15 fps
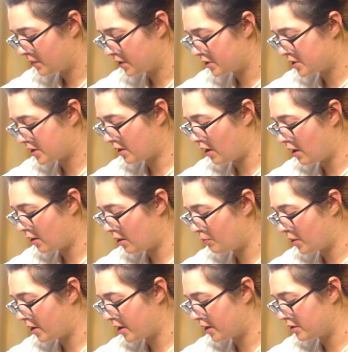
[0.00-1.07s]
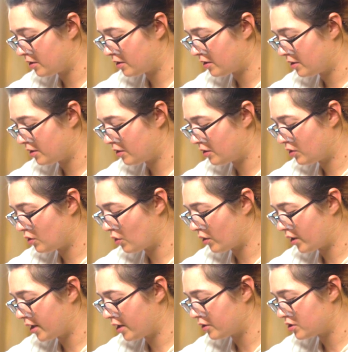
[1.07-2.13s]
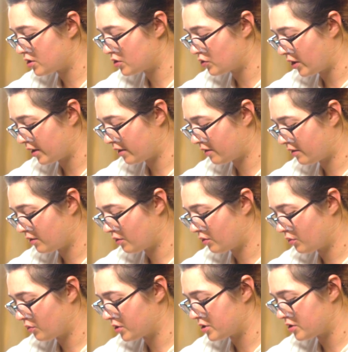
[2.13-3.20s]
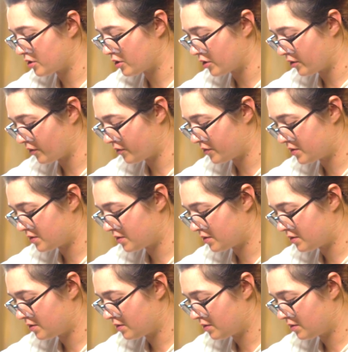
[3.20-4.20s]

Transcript: to call upon your inner strength reserves.